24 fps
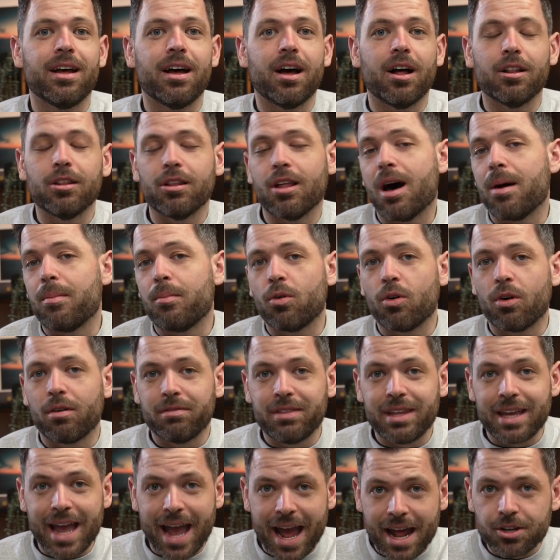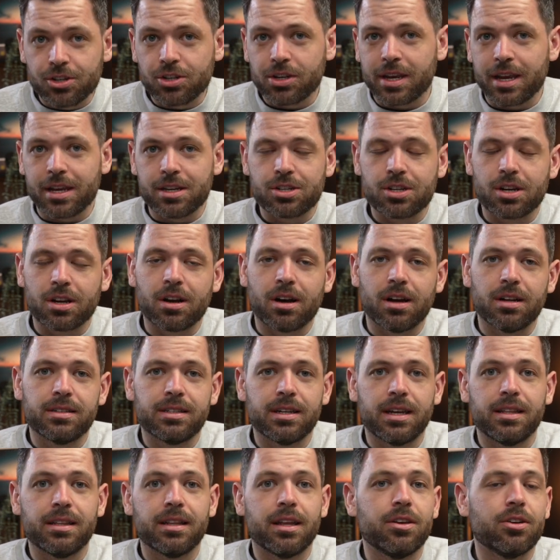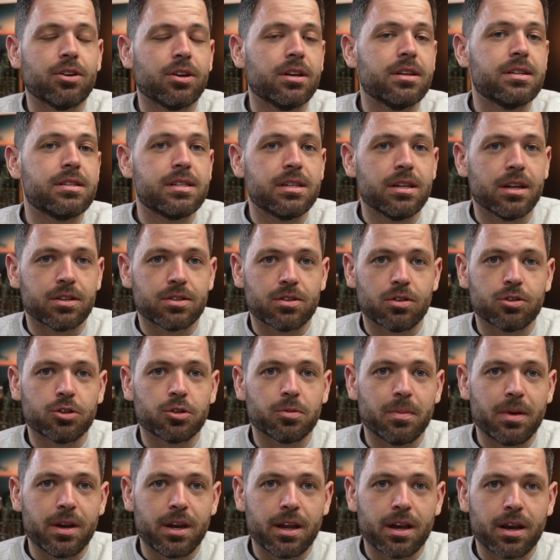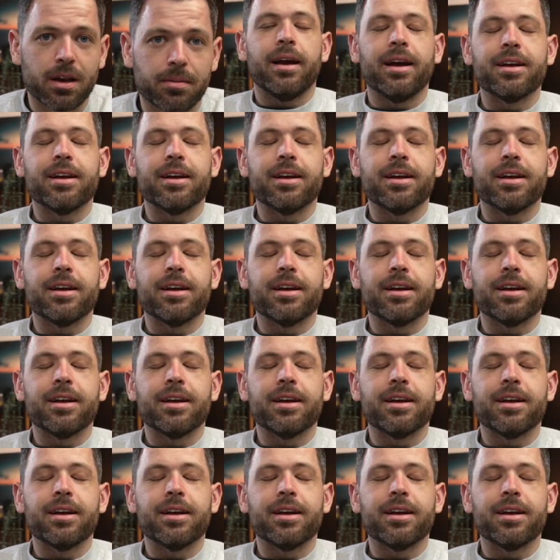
a lot more of the education content that you're going to see on social media.